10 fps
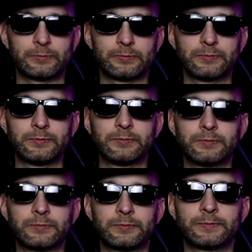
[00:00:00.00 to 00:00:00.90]

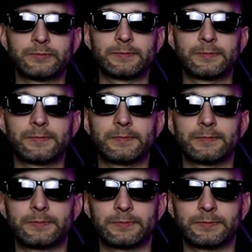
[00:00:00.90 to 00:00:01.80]

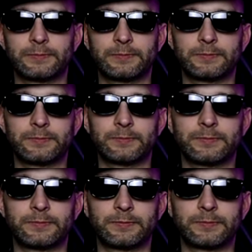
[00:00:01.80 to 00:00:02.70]

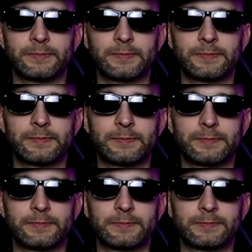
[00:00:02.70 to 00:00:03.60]

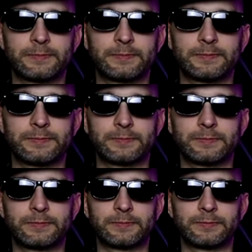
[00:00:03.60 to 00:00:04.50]

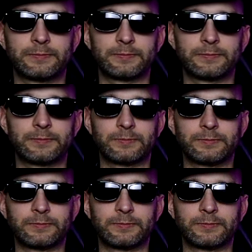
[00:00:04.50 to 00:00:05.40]

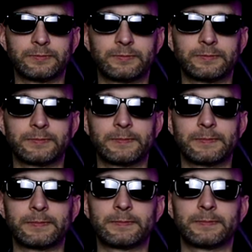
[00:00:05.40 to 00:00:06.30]

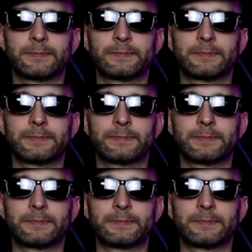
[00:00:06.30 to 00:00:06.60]
[no speech]